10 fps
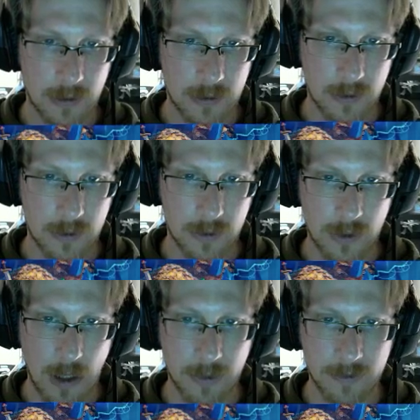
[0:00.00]
So let's
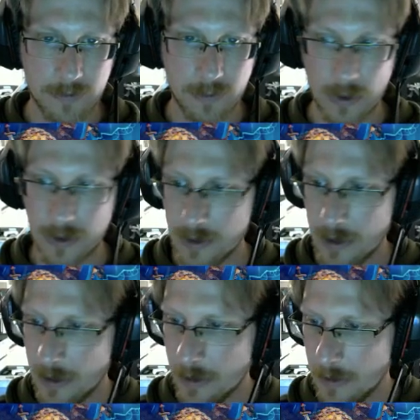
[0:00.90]
drop a forest
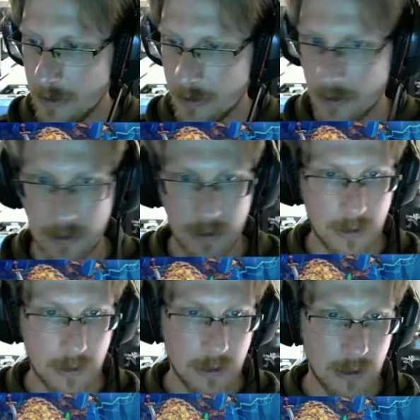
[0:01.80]
here,
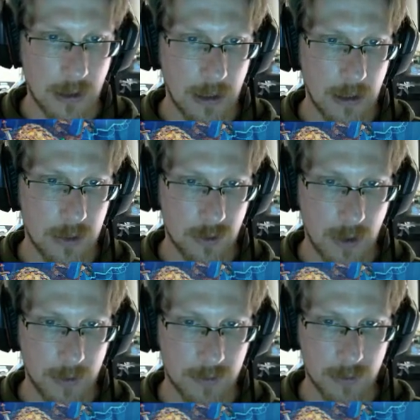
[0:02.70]
and
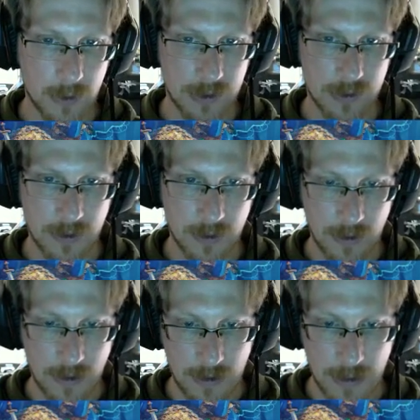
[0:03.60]
drop a forest
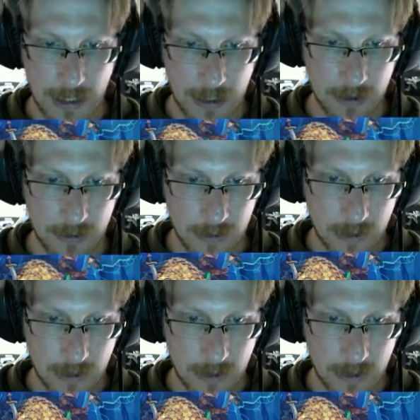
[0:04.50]
there.